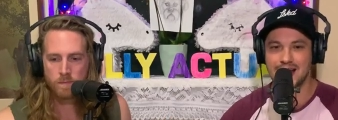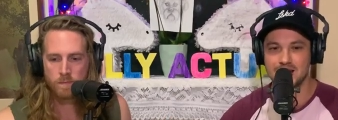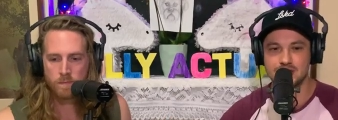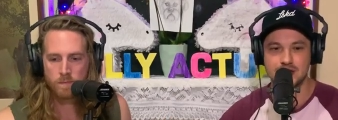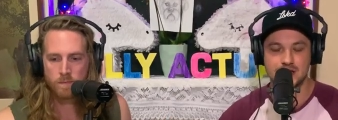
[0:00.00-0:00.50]

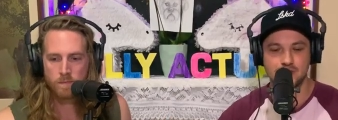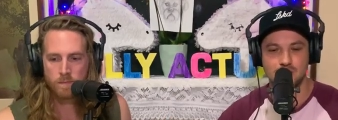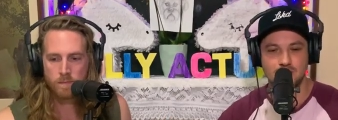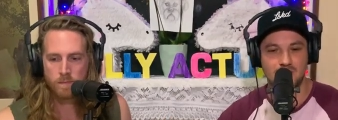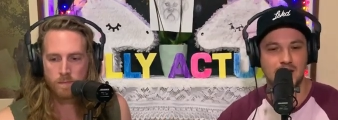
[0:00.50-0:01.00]
Speaker 1: energy and
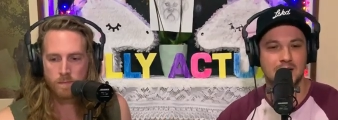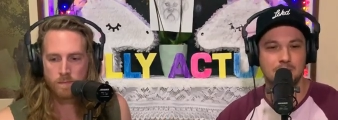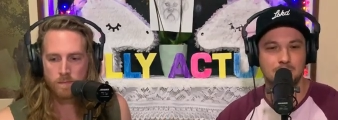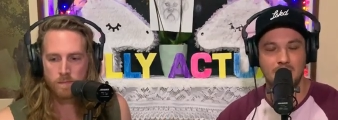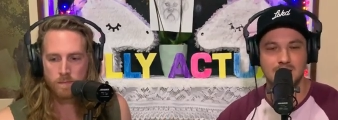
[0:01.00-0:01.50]
real
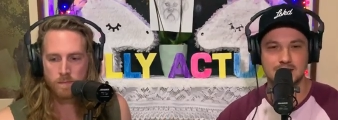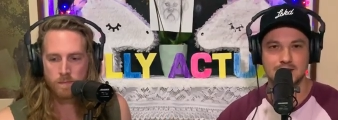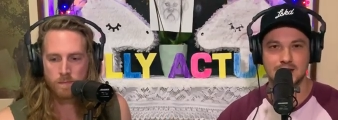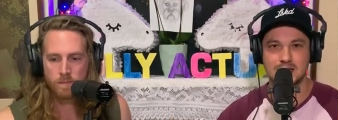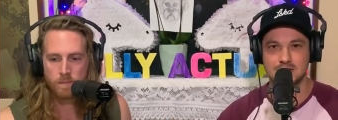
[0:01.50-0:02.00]
fucking
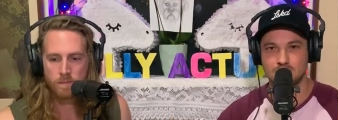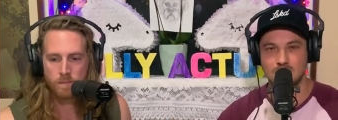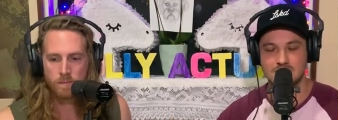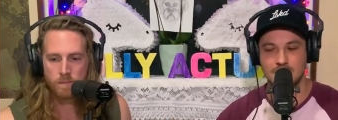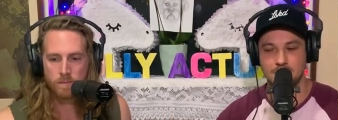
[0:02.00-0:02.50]
buzzing that he's
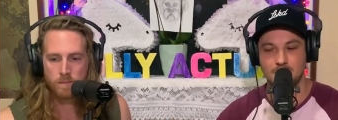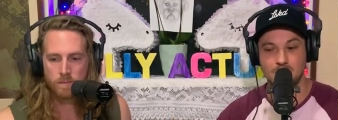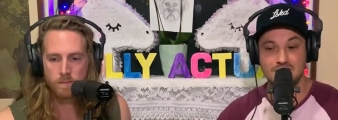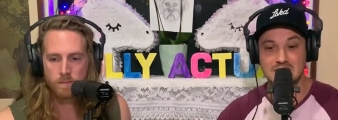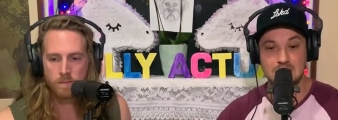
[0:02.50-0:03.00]
rocked up, but
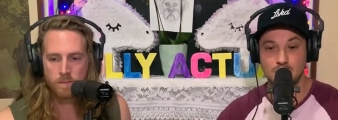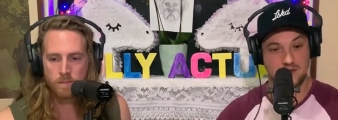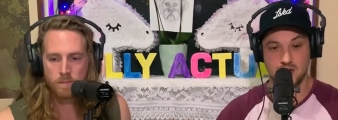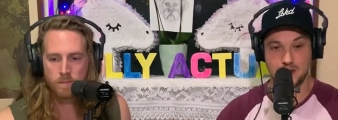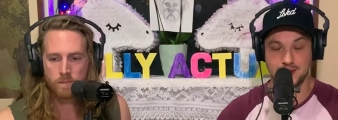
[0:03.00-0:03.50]

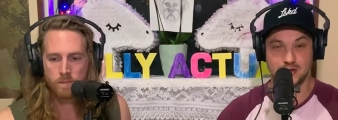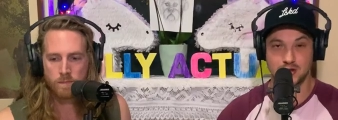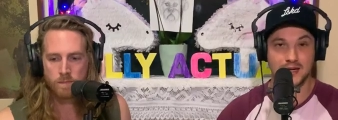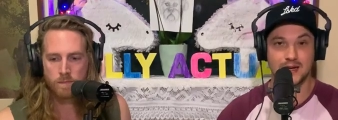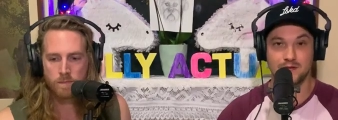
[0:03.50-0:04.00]
we've already been
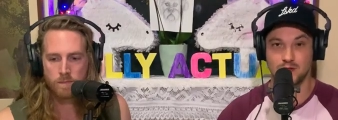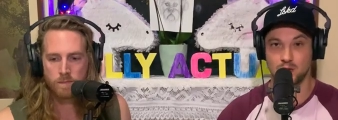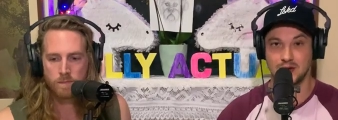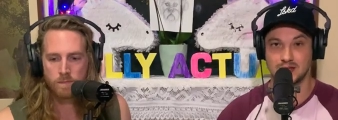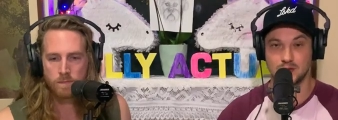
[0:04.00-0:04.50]
drinking for
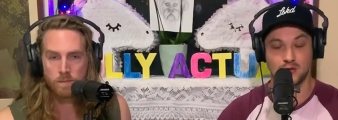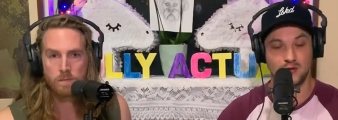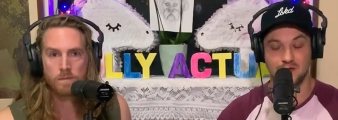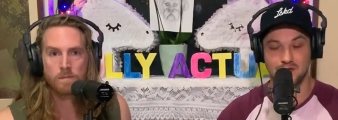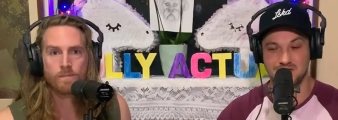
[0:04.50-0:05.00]
a week, so
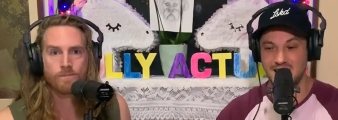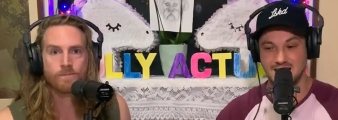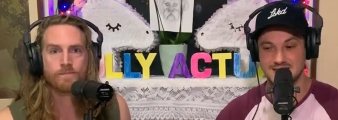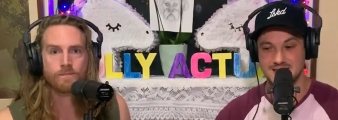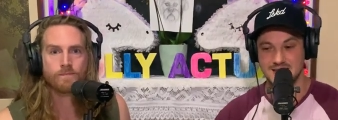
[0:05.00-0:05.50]
we're all
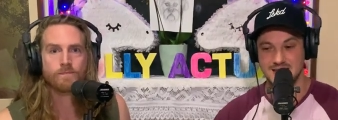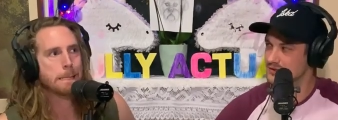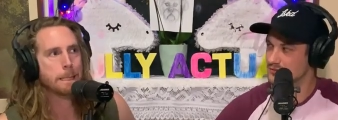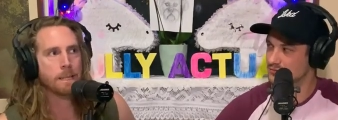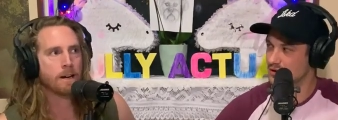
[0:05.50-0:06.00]
fucked.
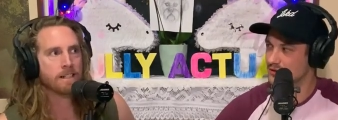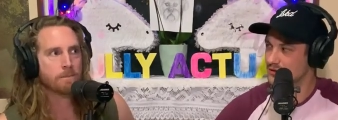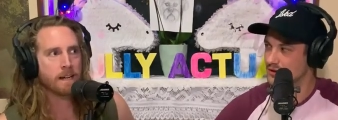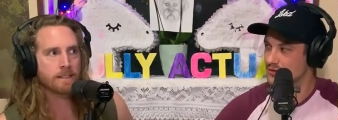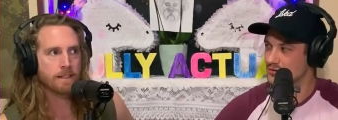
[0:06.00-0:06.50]
Speaker 2: Like I
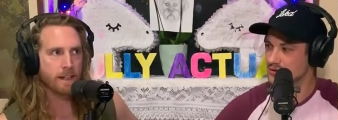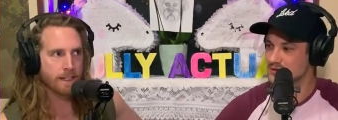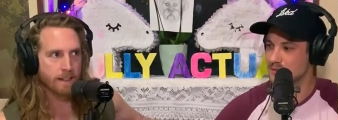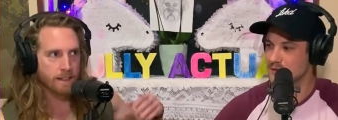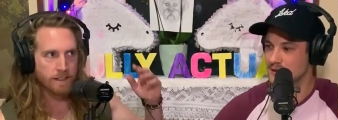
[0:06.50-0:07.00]
expected,
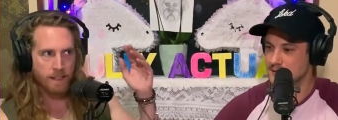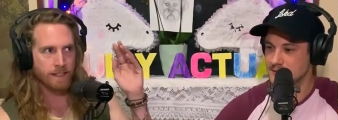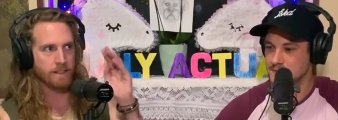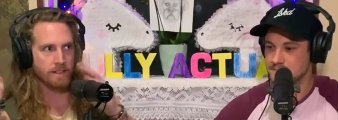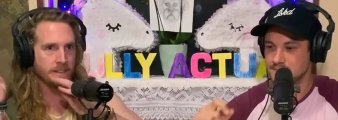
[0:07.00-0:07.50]

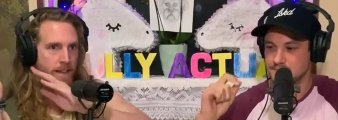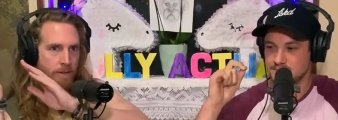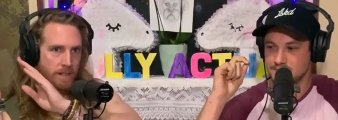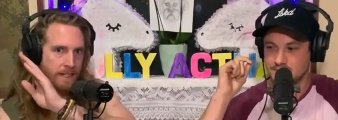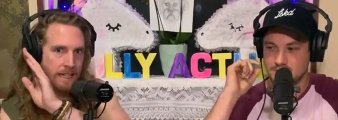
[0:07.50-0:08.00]
just
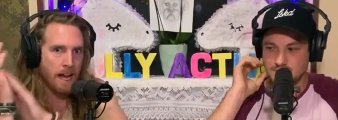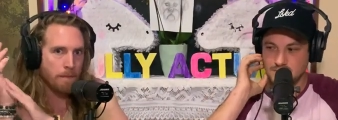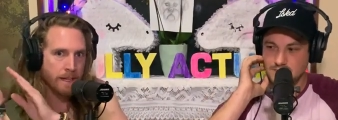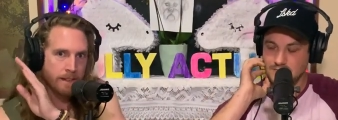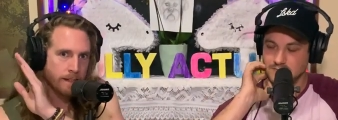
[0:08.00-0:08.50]
everyone
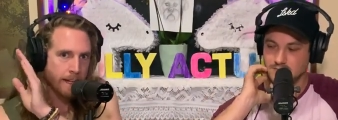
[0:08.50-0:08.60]
clapping as I